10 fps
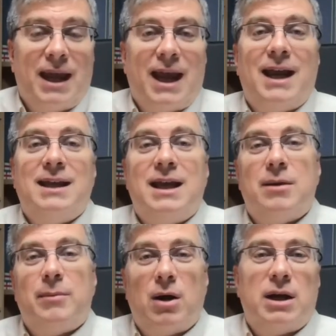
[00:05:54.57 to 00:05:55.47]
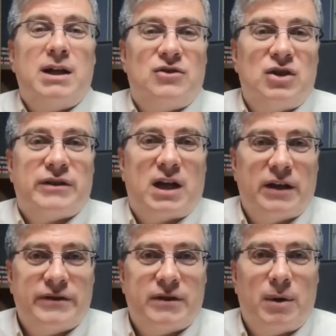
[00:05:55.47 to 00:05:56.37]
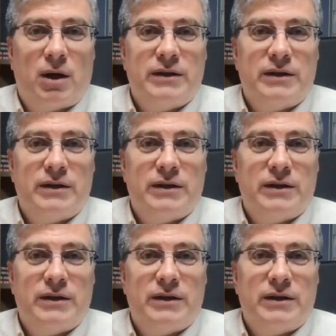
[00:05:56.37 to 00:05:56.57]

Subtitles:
And in America, it's just customary